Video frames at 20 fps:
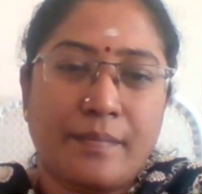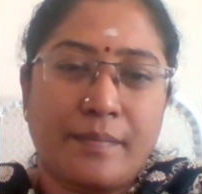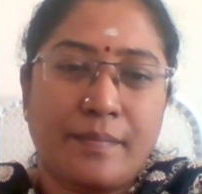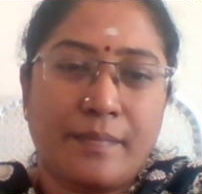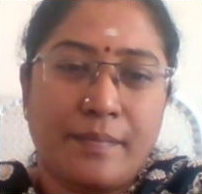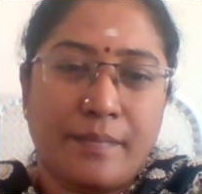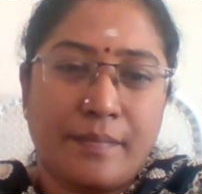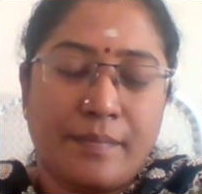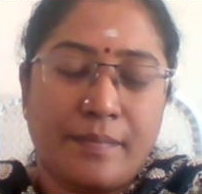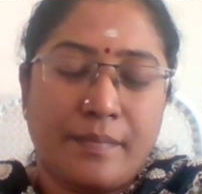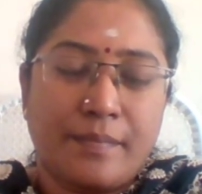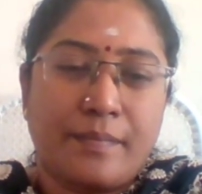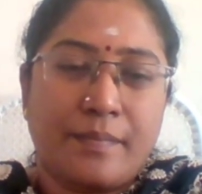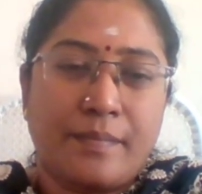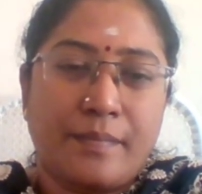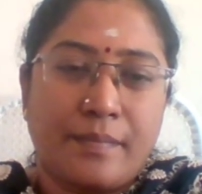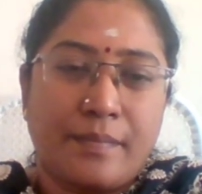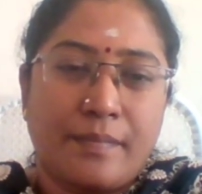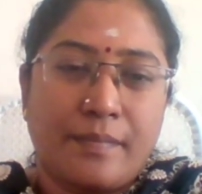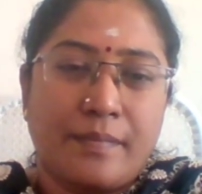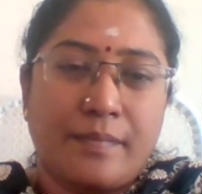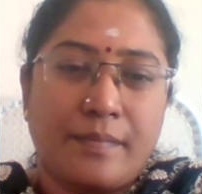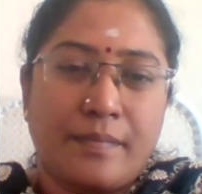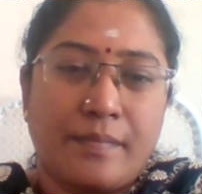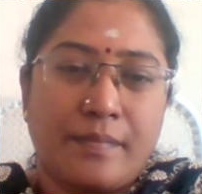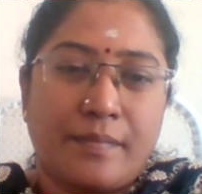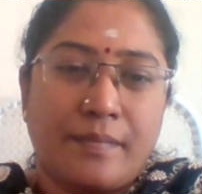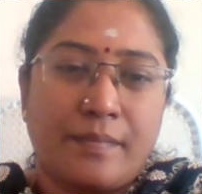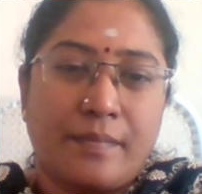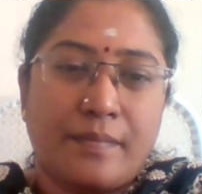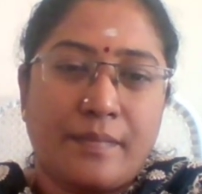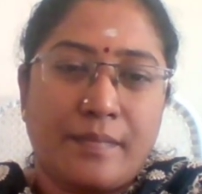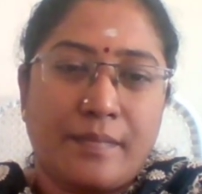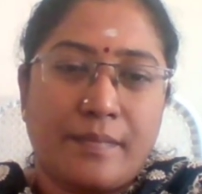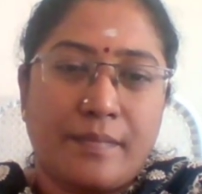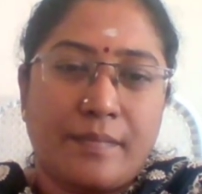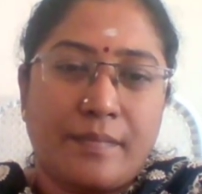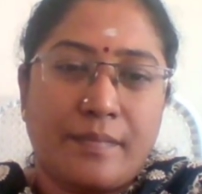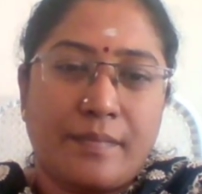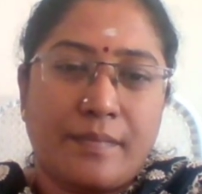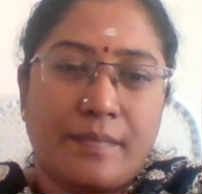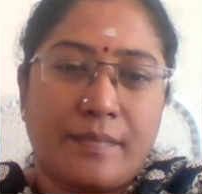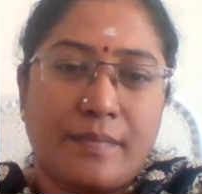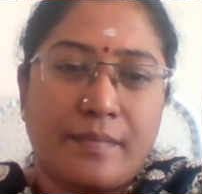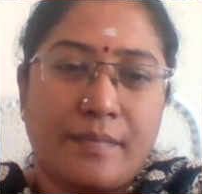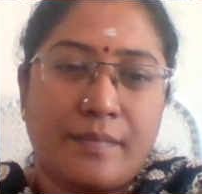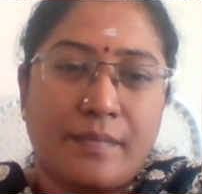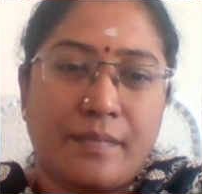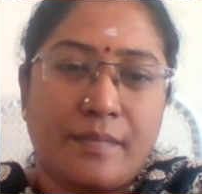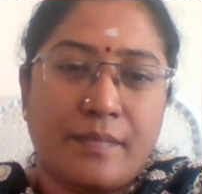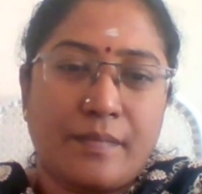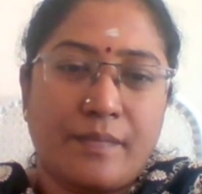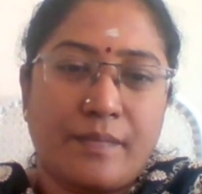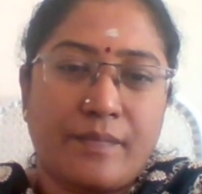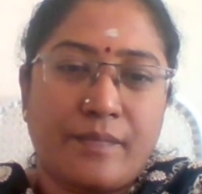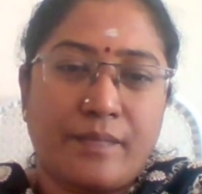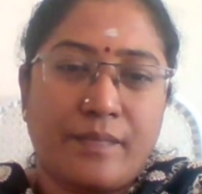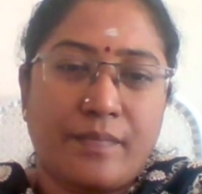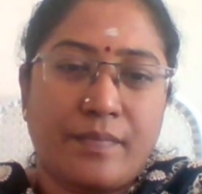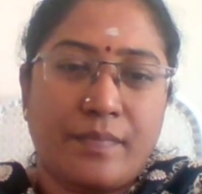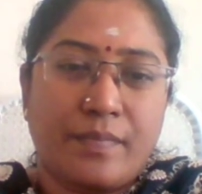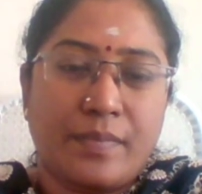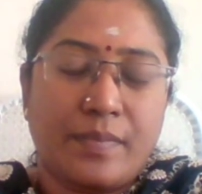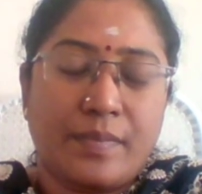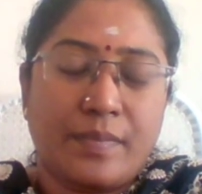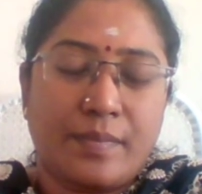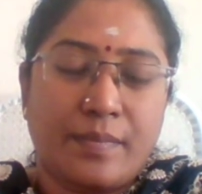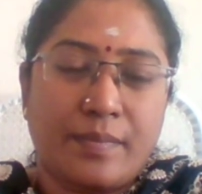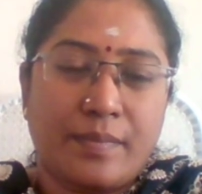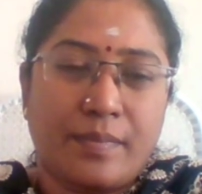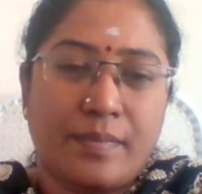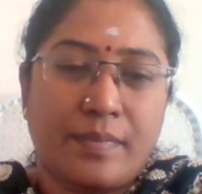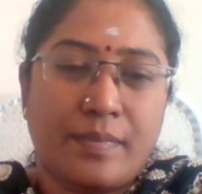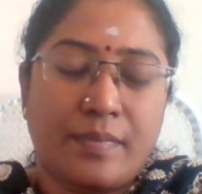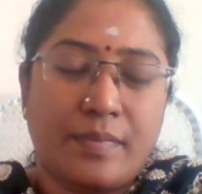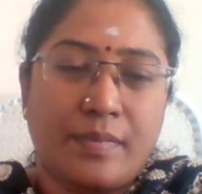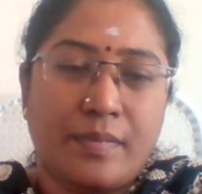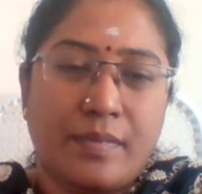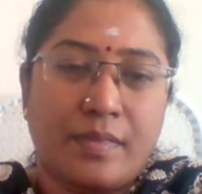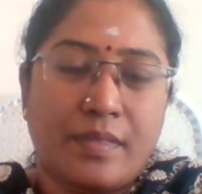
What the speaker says: The person shown says nothing.